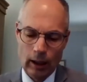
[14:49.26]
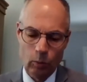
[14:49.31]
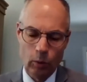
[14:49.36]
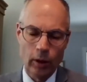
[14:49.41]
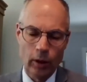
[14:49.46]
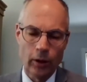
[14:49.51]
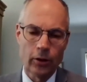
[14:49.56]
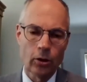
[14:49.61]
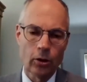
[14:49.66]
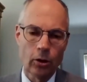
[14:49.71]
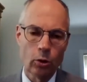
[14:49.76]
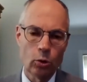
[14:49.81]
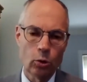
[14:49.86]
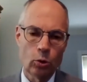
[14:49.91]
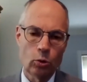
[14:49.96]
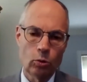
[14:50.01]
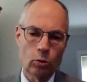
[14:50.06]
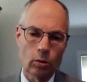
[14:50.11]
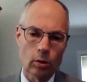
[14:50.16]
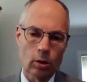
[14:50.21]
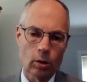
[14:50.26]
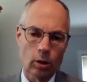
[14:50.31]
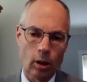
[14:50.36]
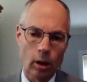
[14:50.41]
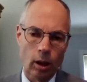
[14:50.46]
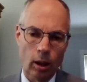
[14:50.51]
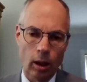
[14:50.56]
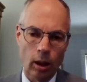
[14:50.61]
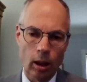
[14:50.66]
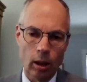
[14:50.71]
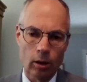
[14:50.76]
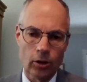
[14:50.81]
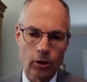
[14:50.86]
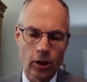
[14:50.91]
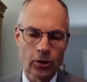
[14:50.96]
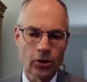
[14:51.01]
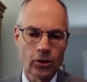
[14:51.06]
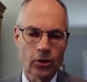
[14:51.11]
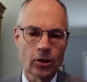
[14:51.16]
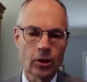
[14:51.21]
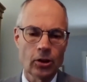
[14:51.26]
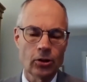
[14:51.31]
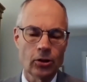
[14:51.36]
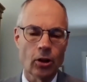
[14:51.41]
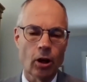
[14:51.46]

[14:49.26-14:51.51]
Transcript: with two justices